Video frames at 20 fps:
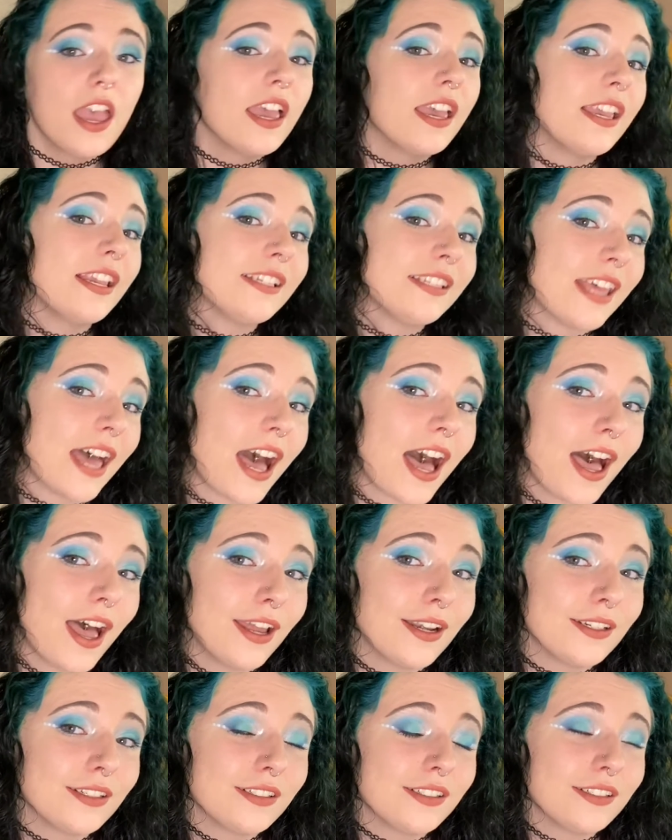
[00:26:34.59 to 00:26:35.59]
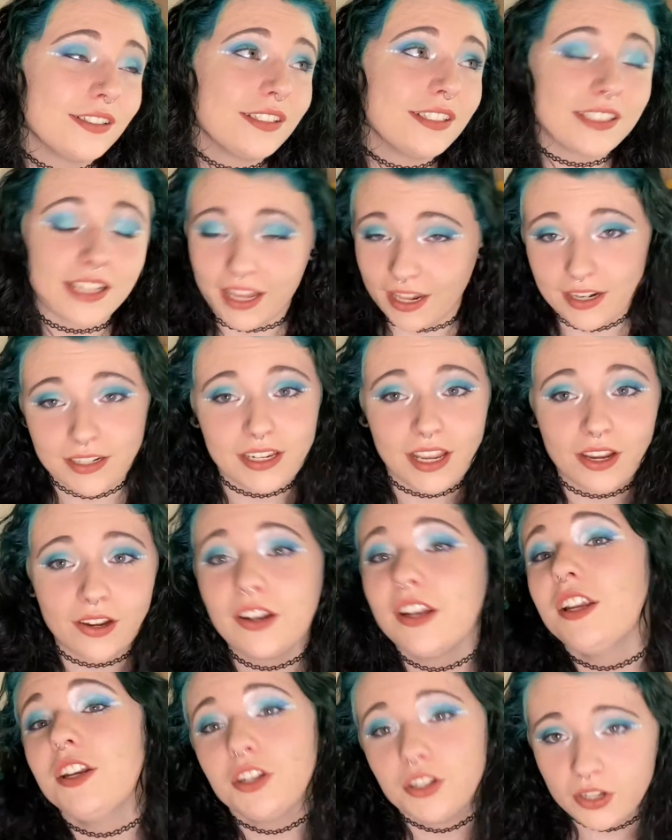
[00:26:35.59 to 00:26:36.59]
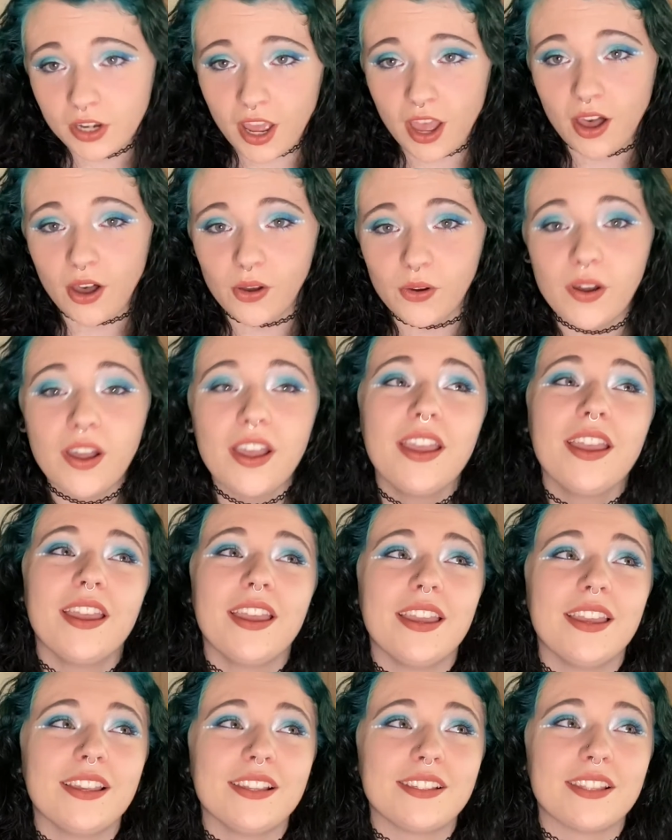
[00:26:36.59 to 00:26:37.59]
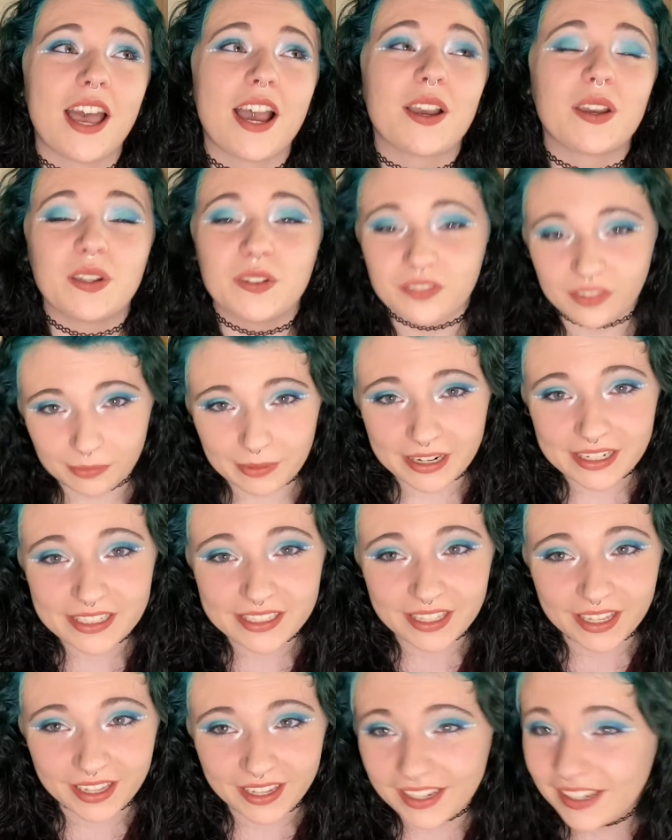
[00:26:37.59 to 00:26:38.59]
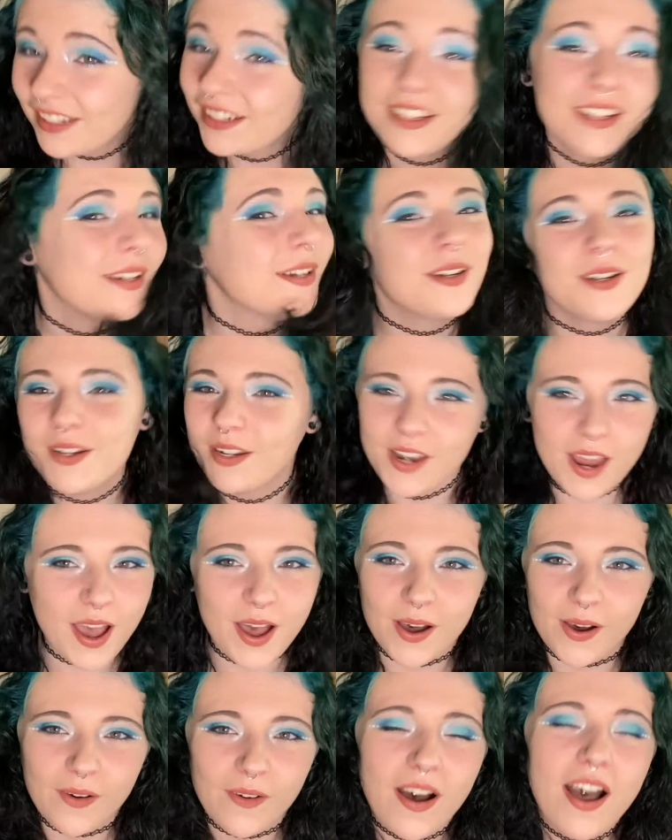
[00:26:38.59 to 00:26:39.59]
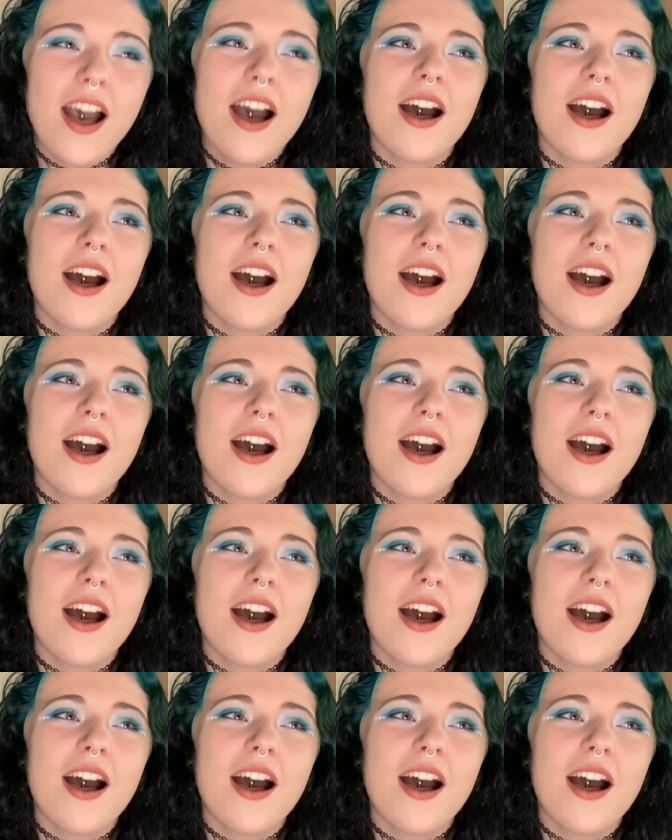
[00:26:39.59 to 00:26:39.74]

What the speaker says: Is that sanitary? No. Is that good for my skin? No.